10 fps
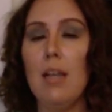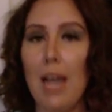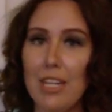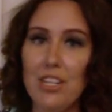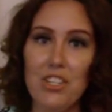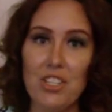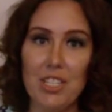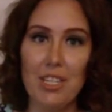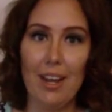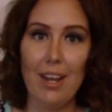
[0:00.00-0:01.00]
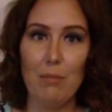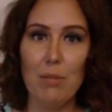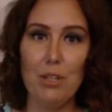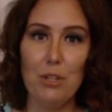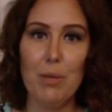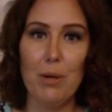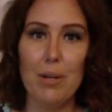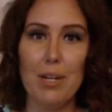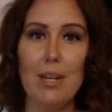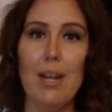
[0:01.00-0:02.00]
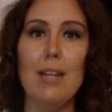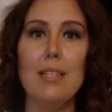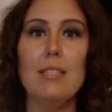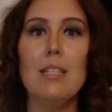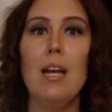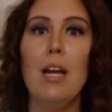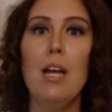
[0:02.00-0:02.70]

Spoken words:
I usually am, a little bit organized.